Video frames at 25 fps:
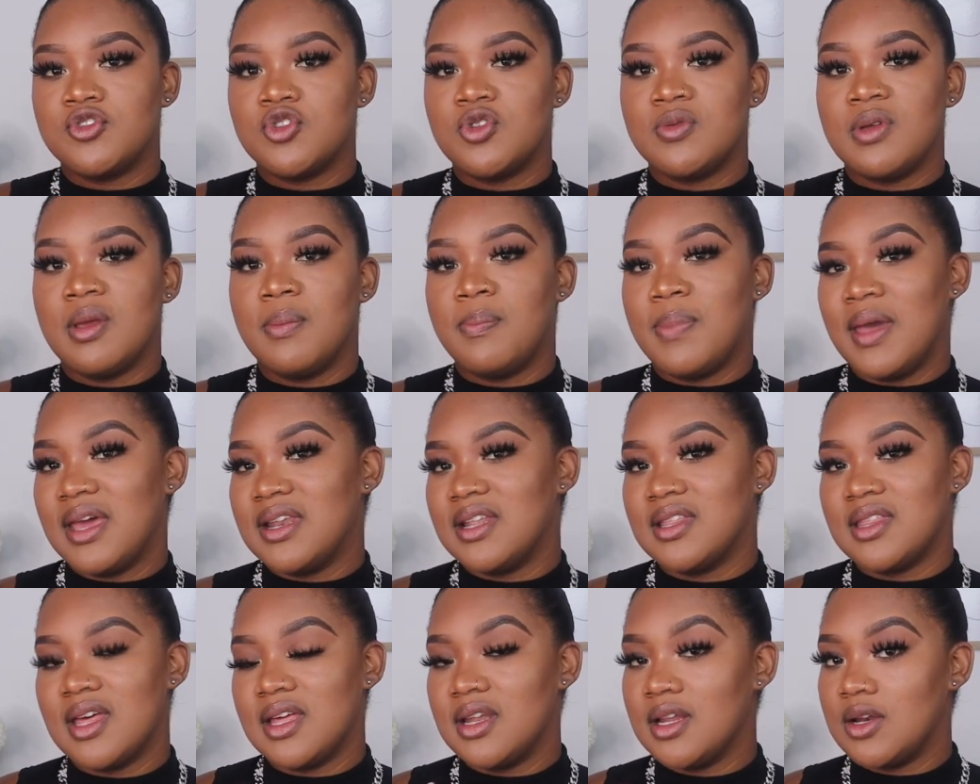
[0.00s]
to be
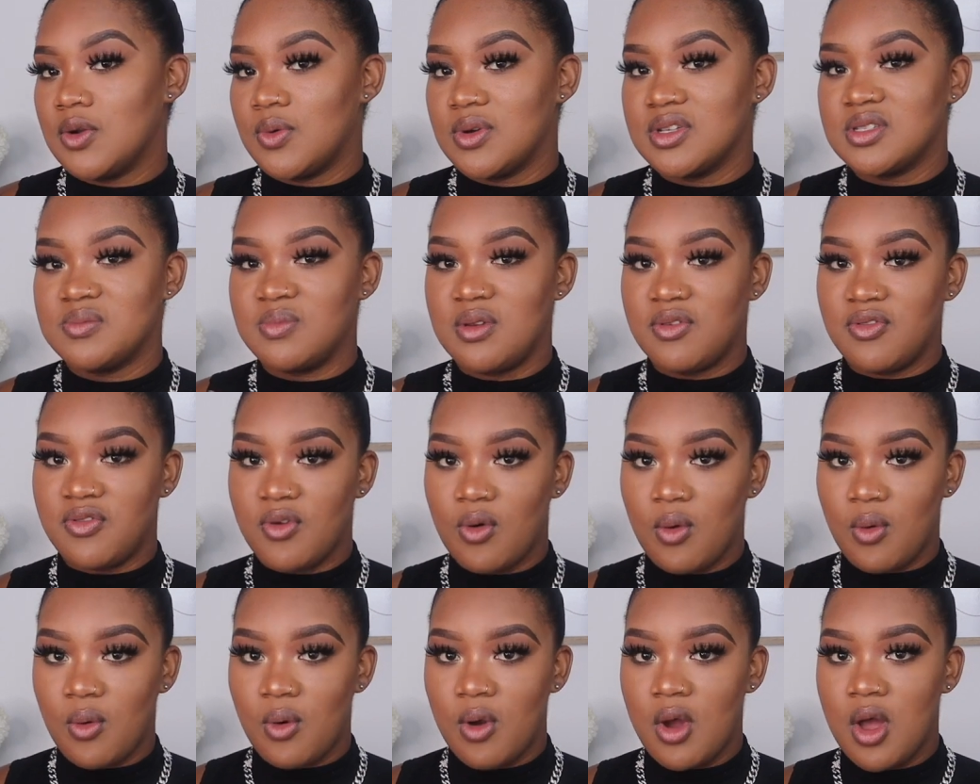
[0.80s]
better than it was
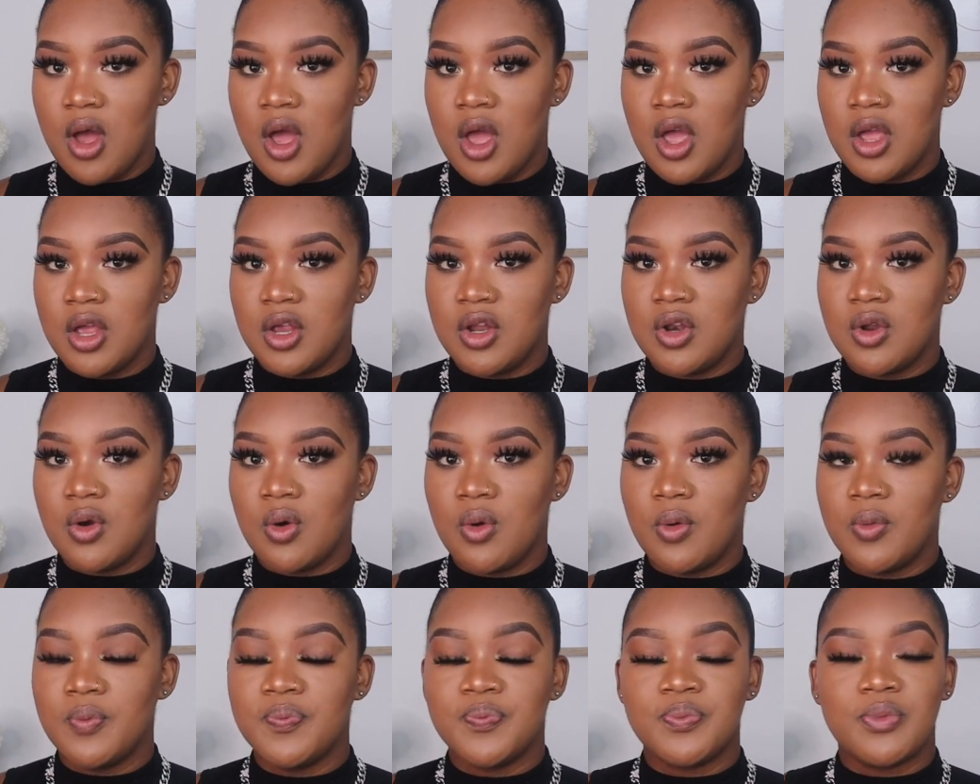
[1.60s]
before, you
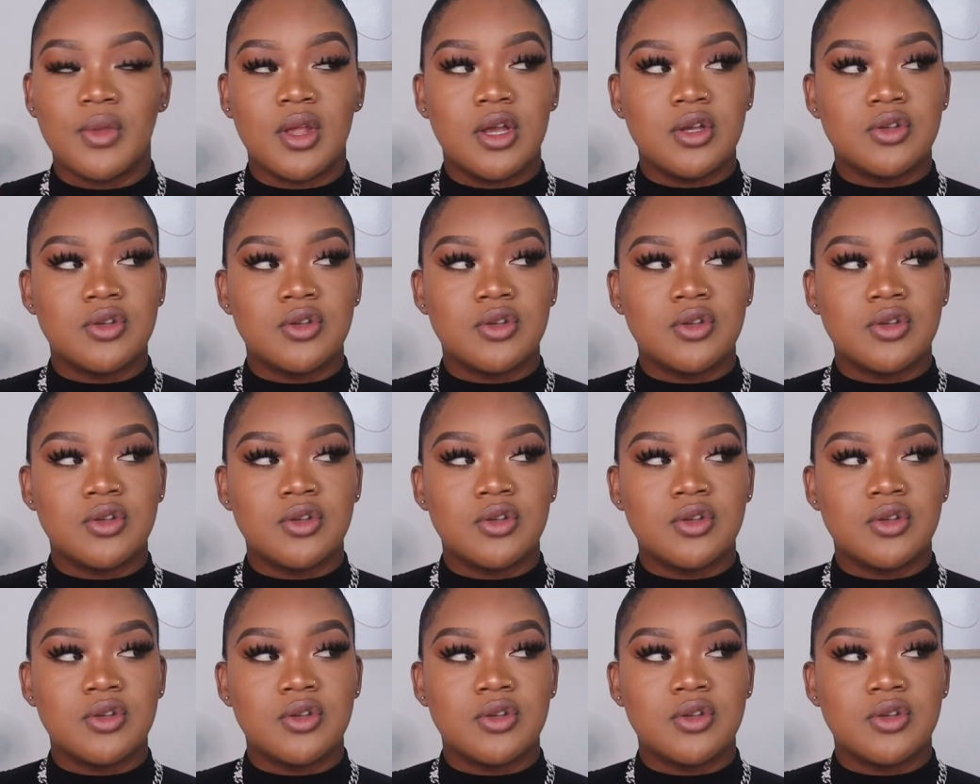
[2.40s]
know.